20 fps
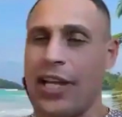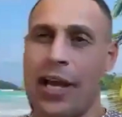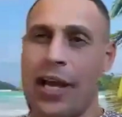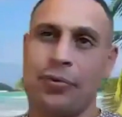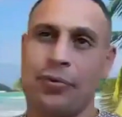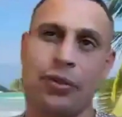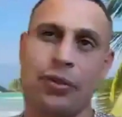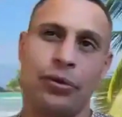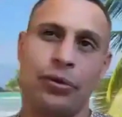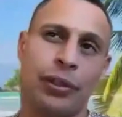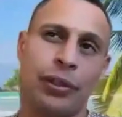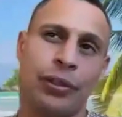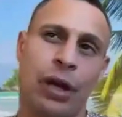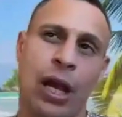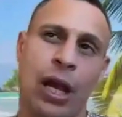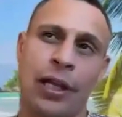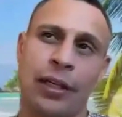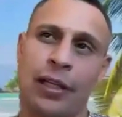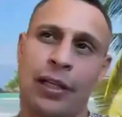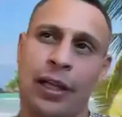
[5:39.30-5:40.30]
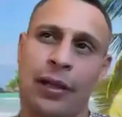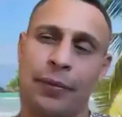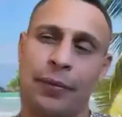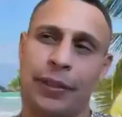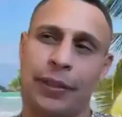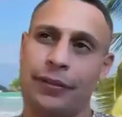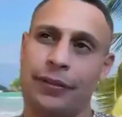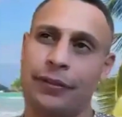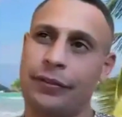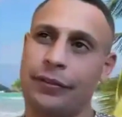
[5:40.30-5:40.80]
absolutely right. I mean,
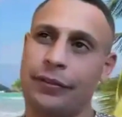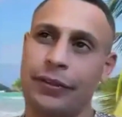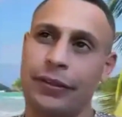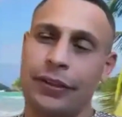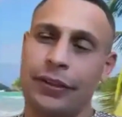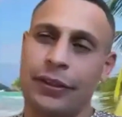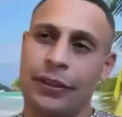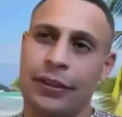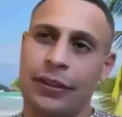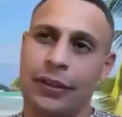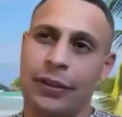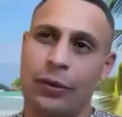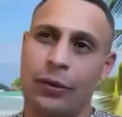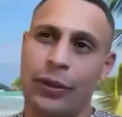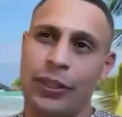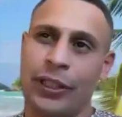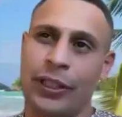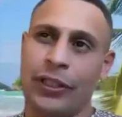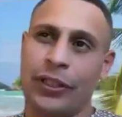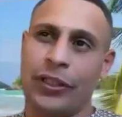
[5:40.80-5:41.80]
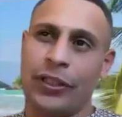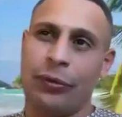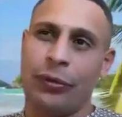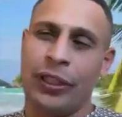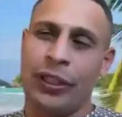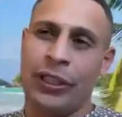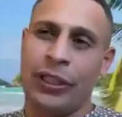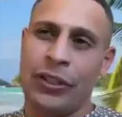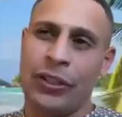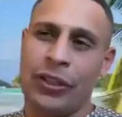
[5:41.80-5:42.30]
we
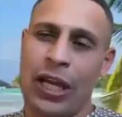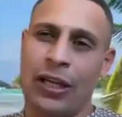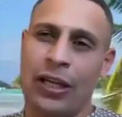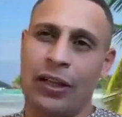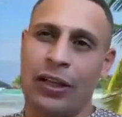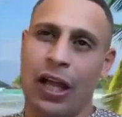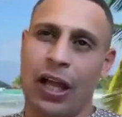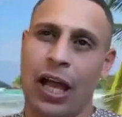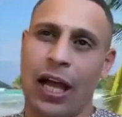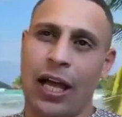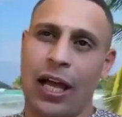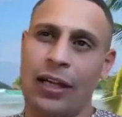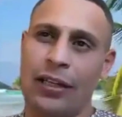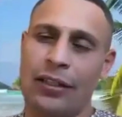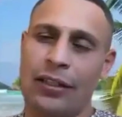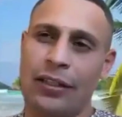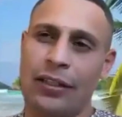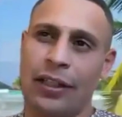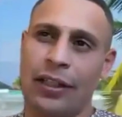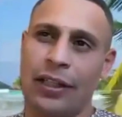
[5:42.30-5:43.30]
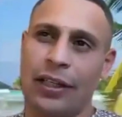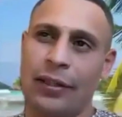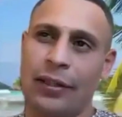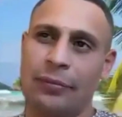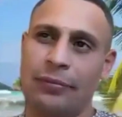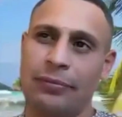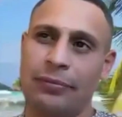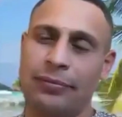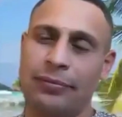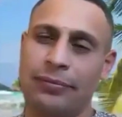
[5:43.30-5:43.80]
hear that a lot,
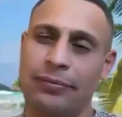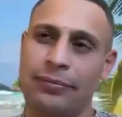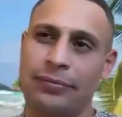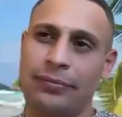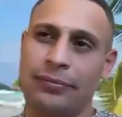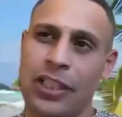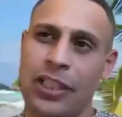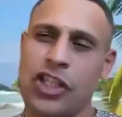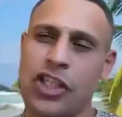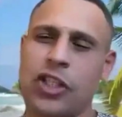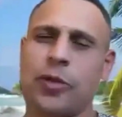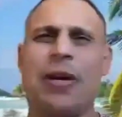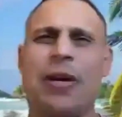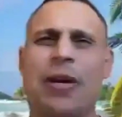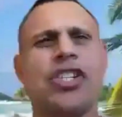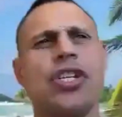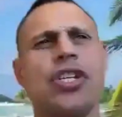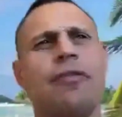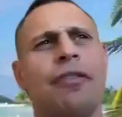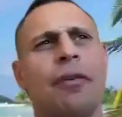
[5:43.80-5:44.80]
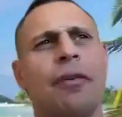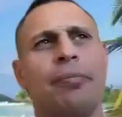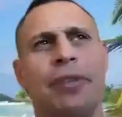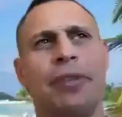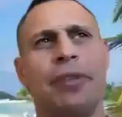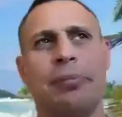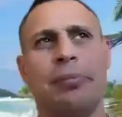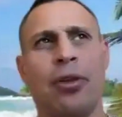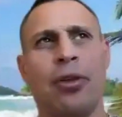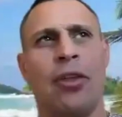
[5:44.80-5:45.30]
especially from
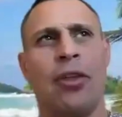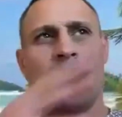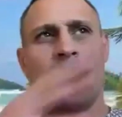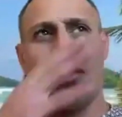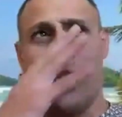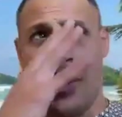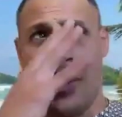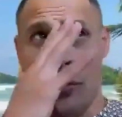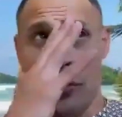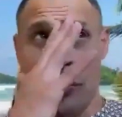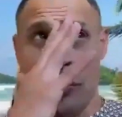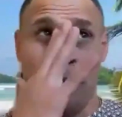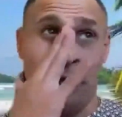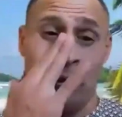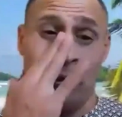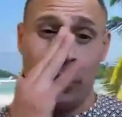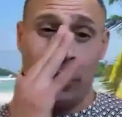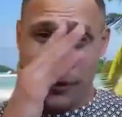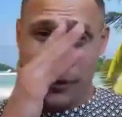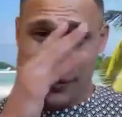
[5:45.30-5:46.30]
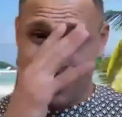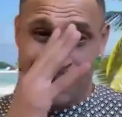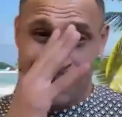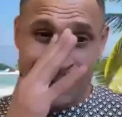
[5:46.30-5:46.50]
people on the sales floor,